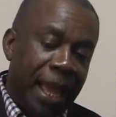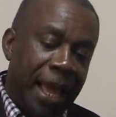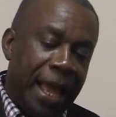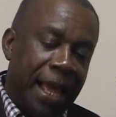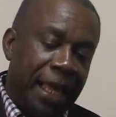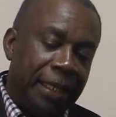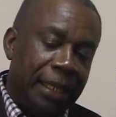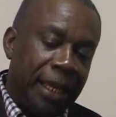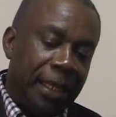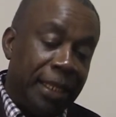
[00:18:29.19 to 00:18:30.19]
and
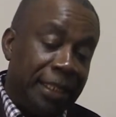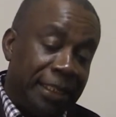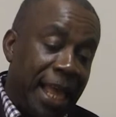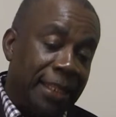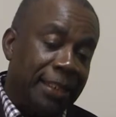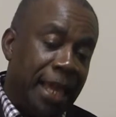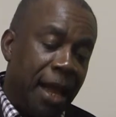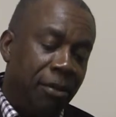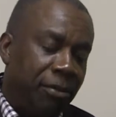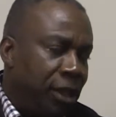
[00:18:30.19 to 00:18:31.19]
they sat
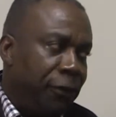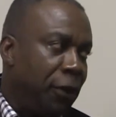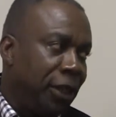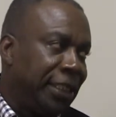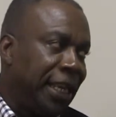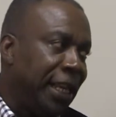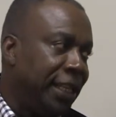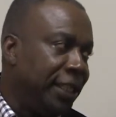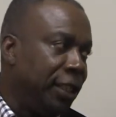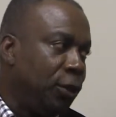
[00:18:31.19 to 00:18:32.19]
down. They've not said
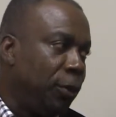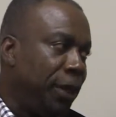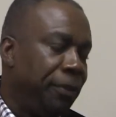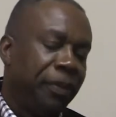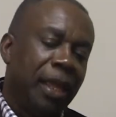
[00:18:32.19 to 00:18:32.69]
anything to me.